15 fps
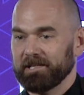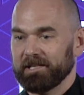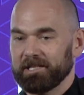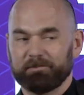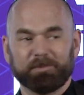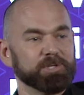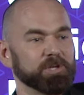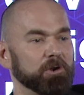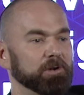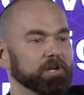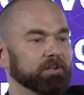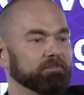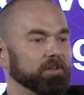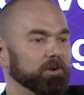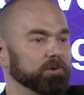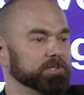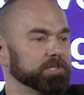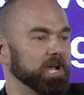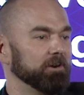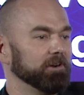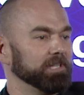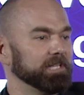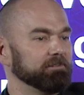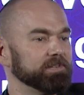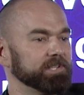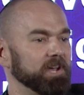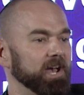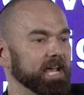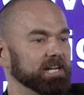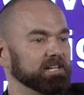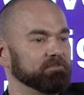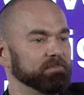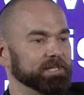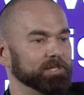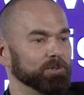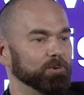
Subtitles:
The majority of those currently reside and have been